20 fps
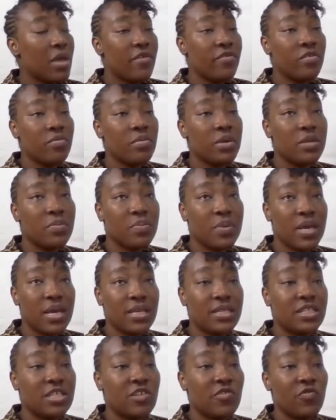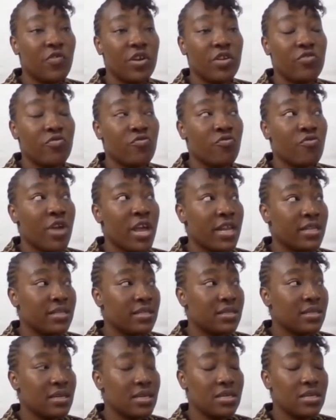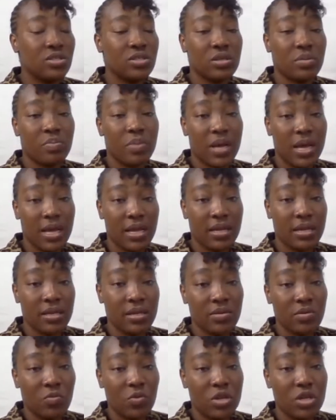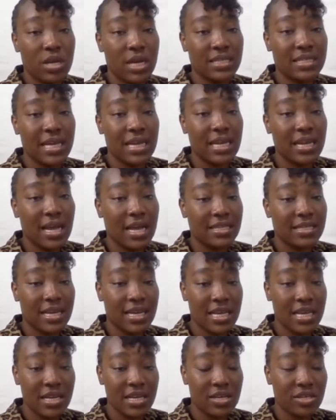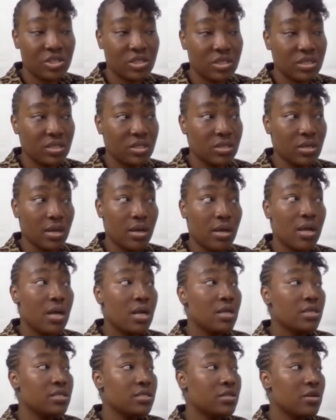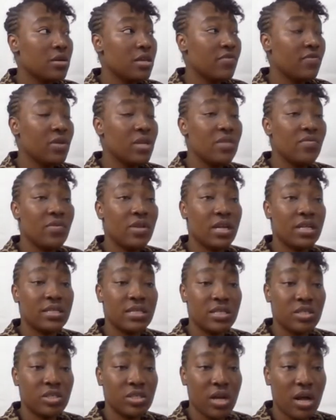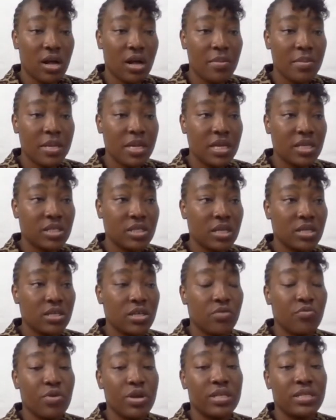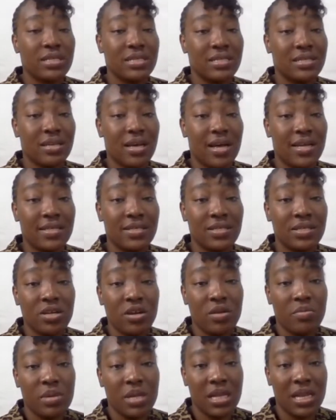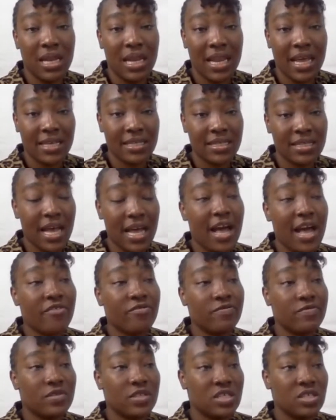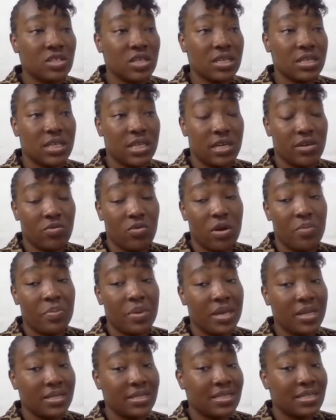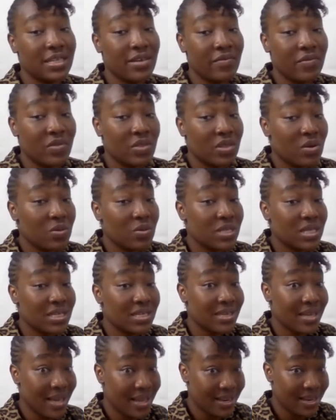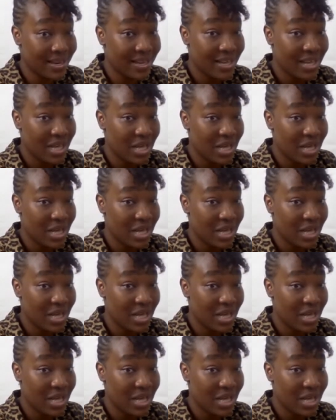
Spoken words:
Everybody pays different rent in Japan when as an English teacher. So if you live in a teacher accommodation, your rent is considerably less. I have teachers here who are paying 7,000 yen